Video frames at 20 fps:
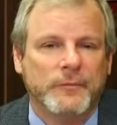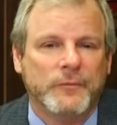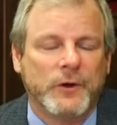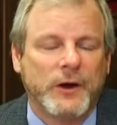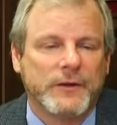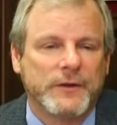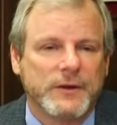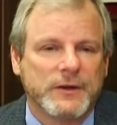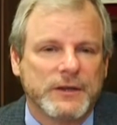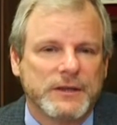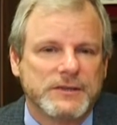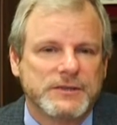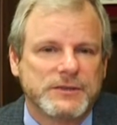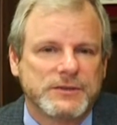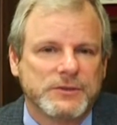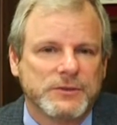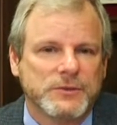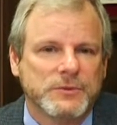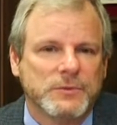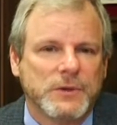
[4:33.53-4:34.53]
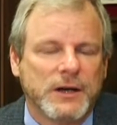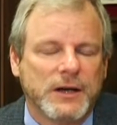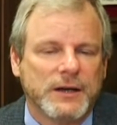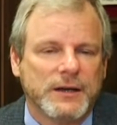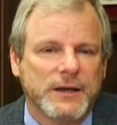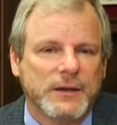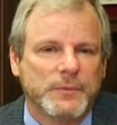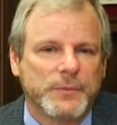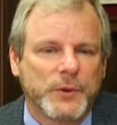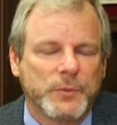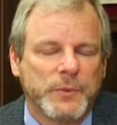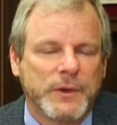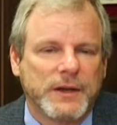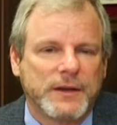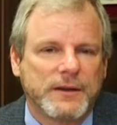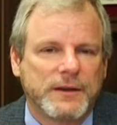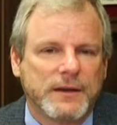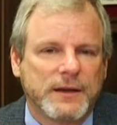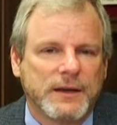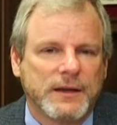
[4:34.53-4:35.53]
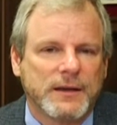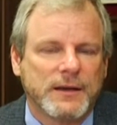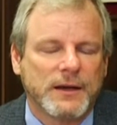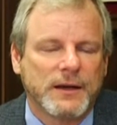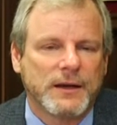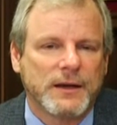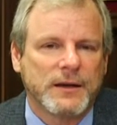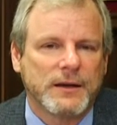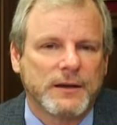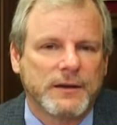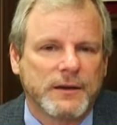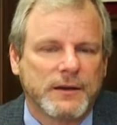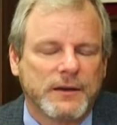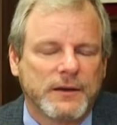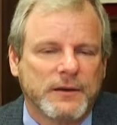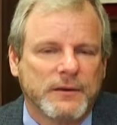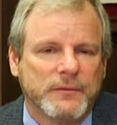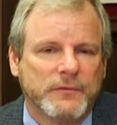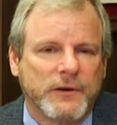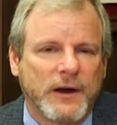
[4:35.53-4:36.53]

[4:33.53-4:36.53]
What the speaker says: Whether it's to implement the